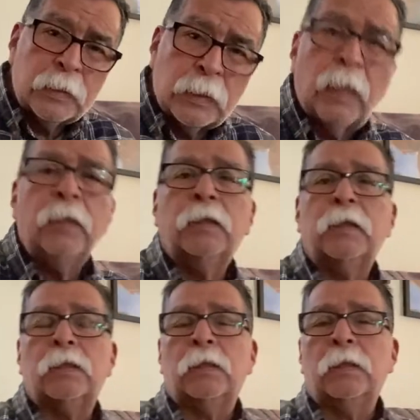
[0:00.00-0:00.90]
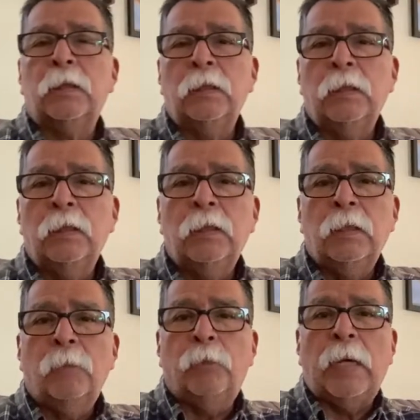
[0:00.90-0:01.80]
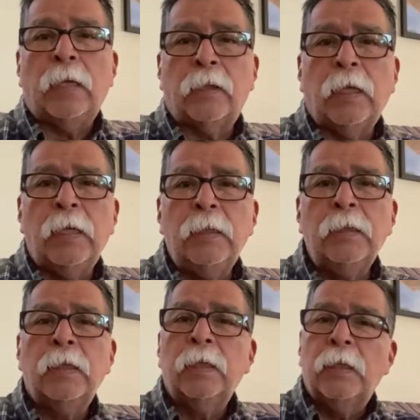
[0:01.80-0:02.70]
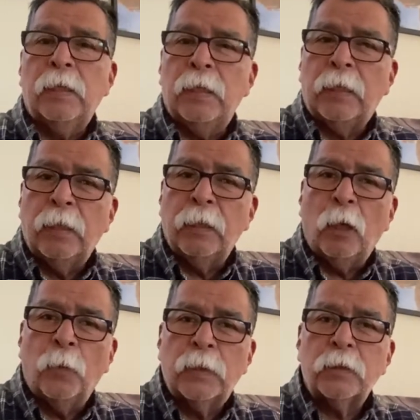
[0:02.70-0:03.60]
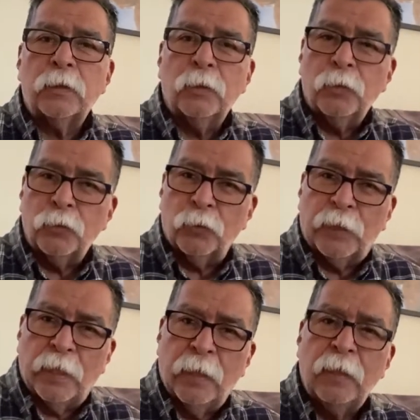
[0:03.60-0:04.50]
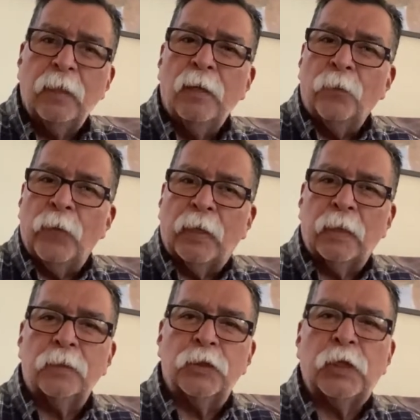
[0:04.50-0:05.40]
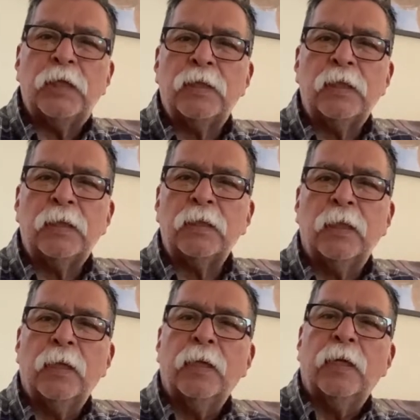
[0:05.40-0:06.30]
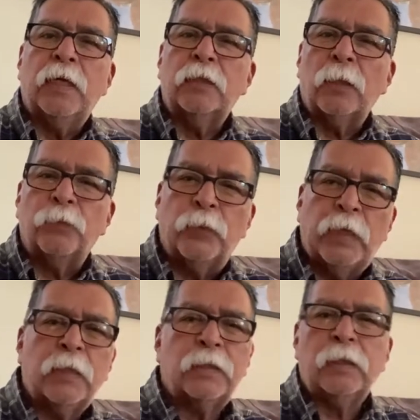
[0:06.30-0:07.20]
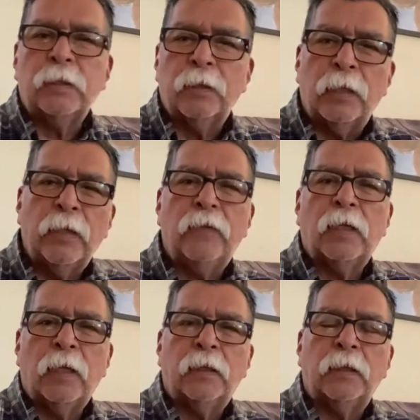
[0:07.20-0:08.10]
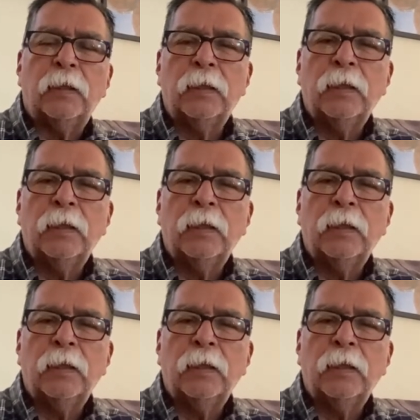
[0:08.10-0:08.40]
Silas. Back then, he can help us today because Jesus is a present living God.